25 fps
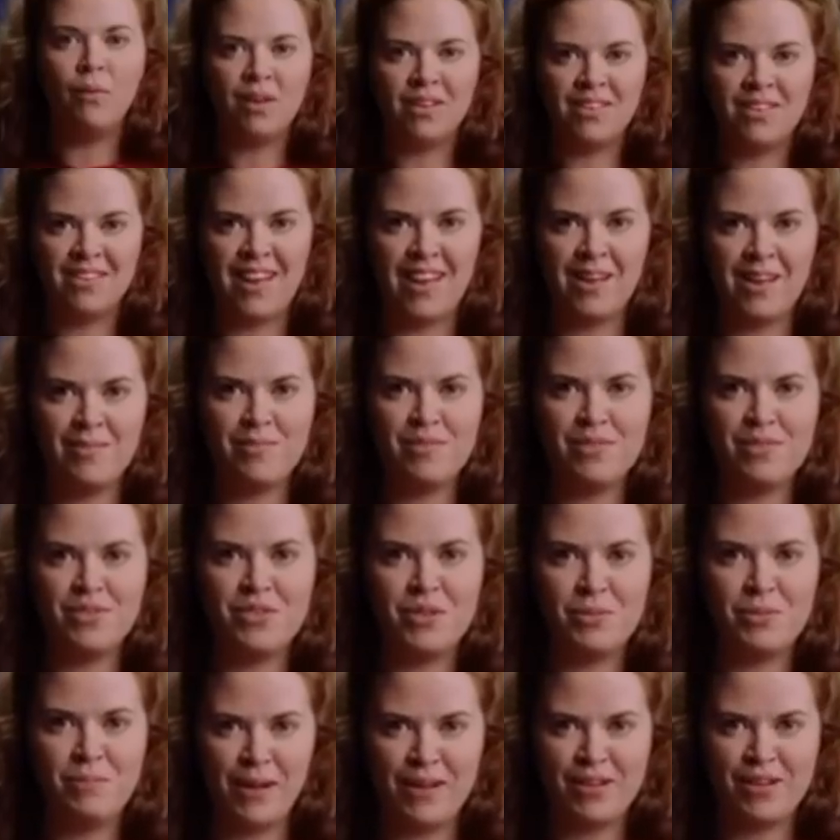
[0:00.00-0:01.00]
One time,
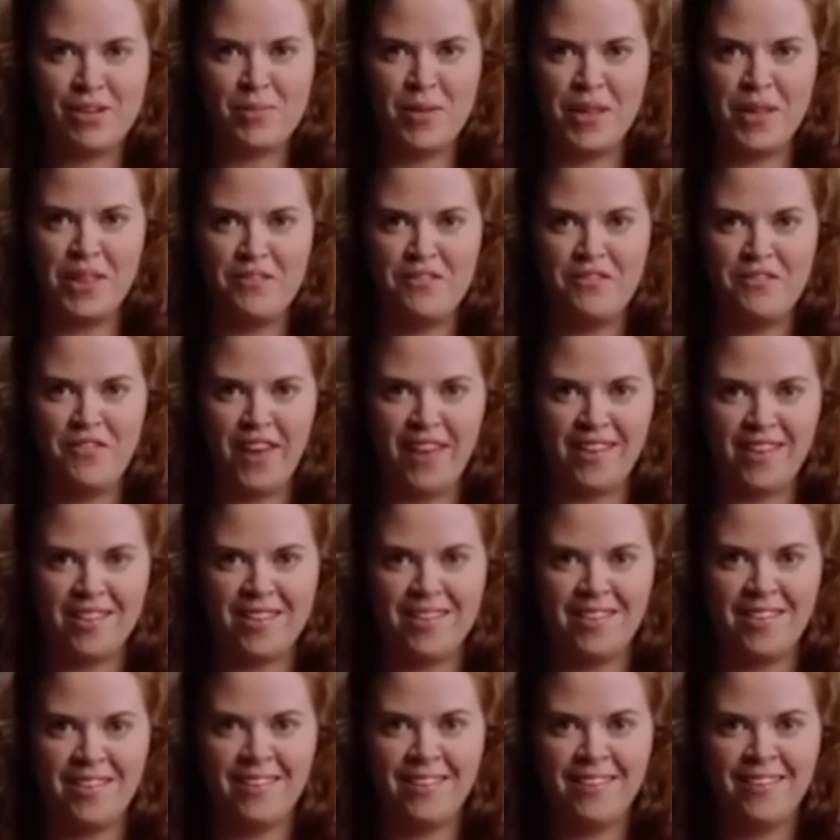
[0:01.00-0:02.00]
she punched me in the
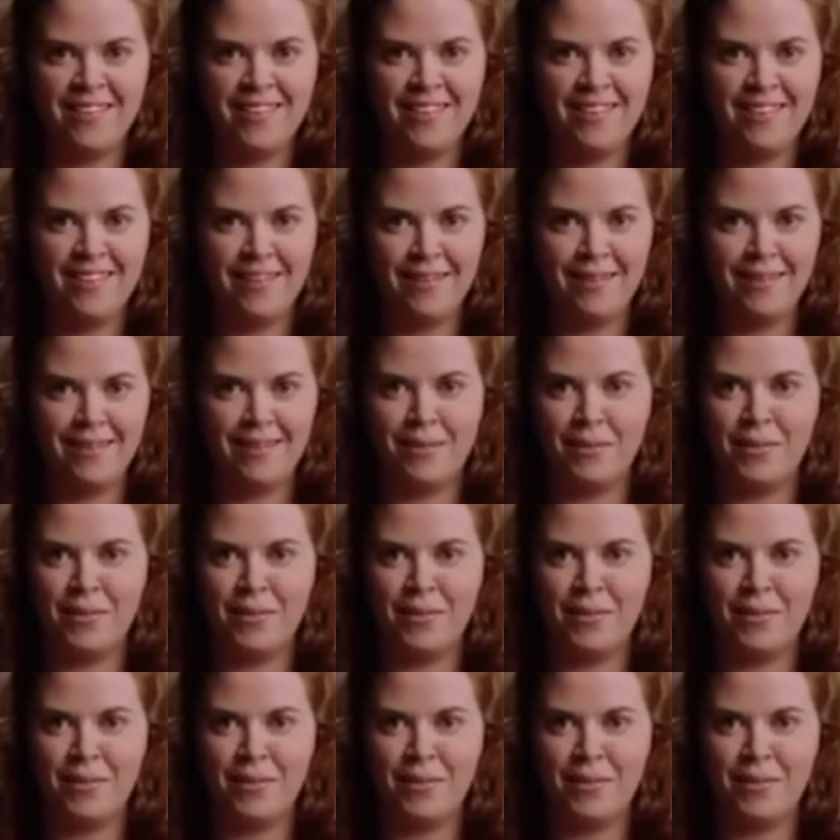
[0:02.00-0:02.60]
face.